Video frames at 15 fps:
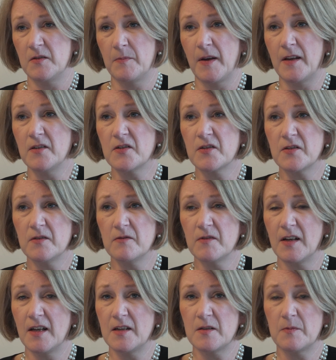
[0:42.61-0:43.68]
pension,
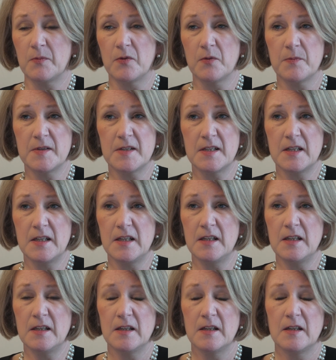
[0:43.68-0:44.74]
relate to property,